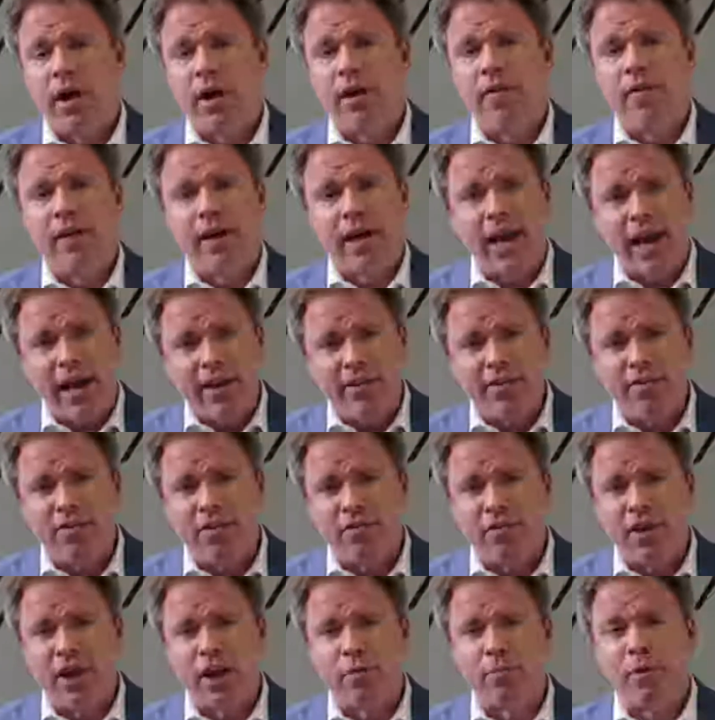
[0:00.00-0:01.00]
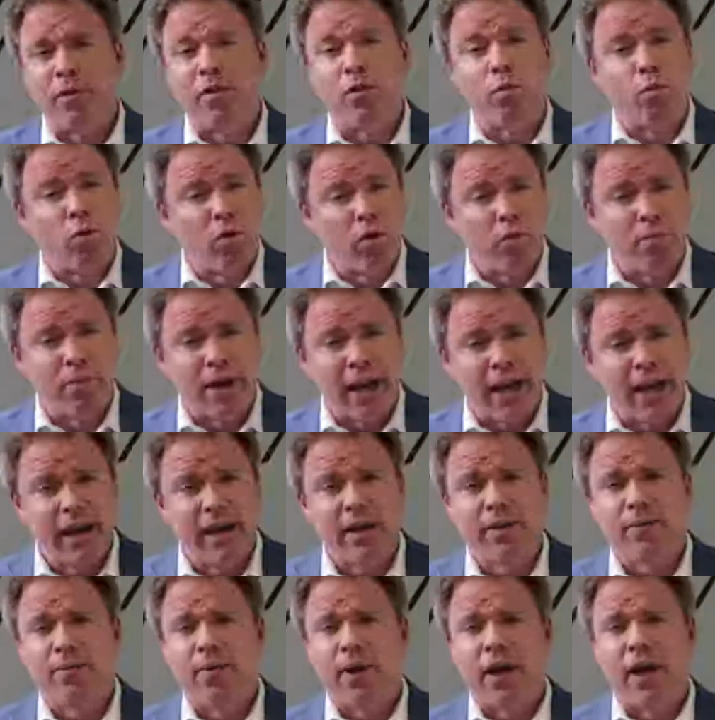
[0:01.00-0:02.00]
In the case of development, the World
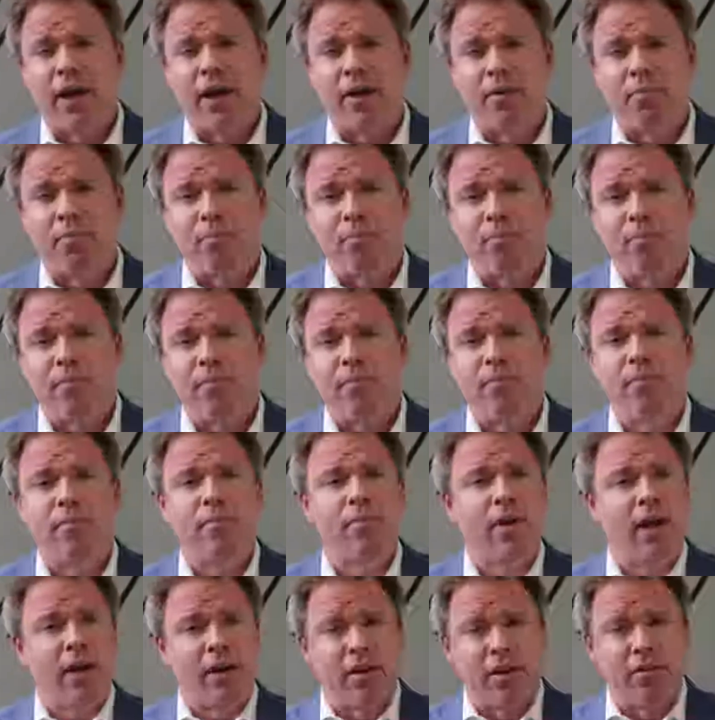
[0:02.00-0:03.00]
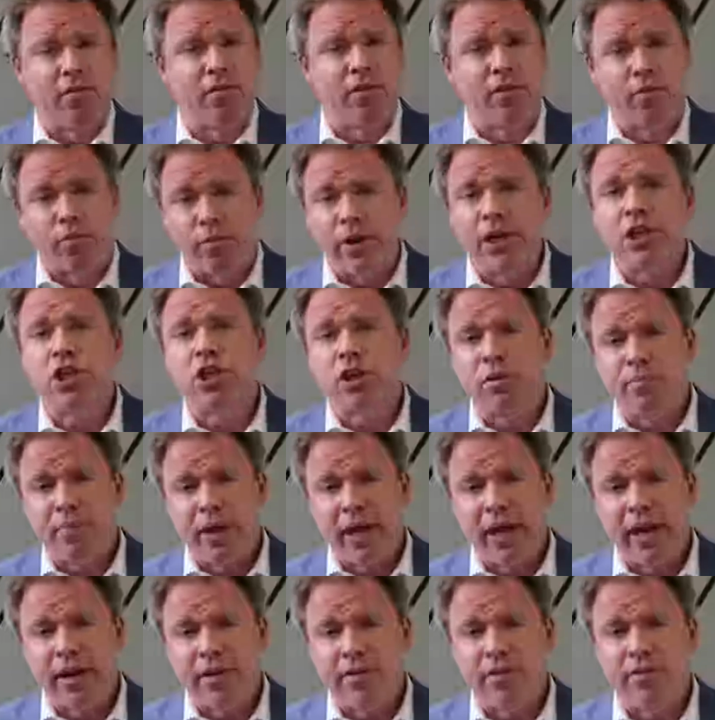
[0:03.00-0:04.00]
Bank and different regional
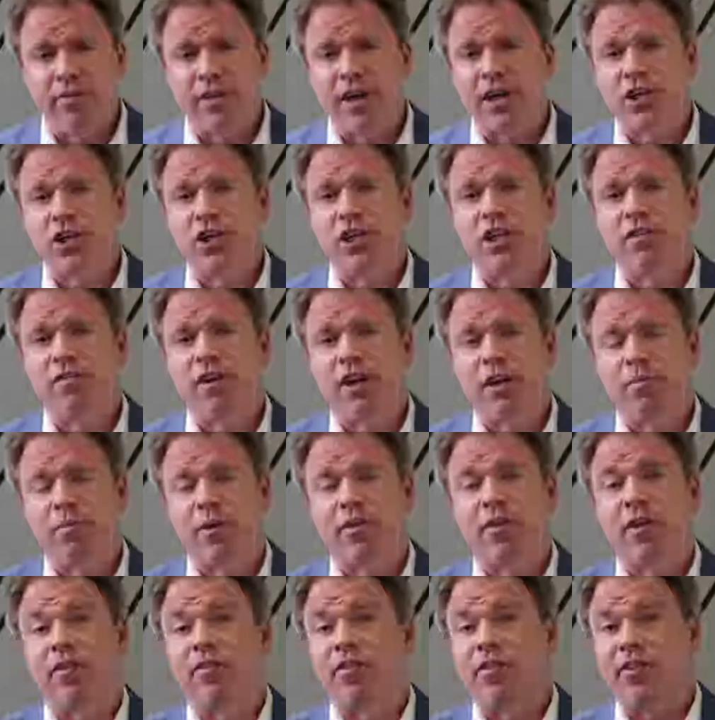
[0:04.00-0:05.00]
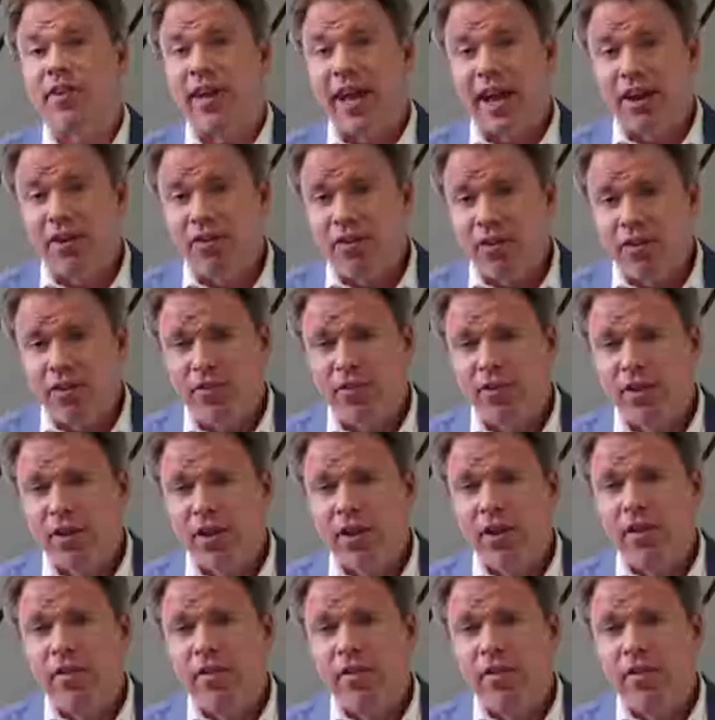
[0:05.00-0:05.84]
banks have actually developed a set of standards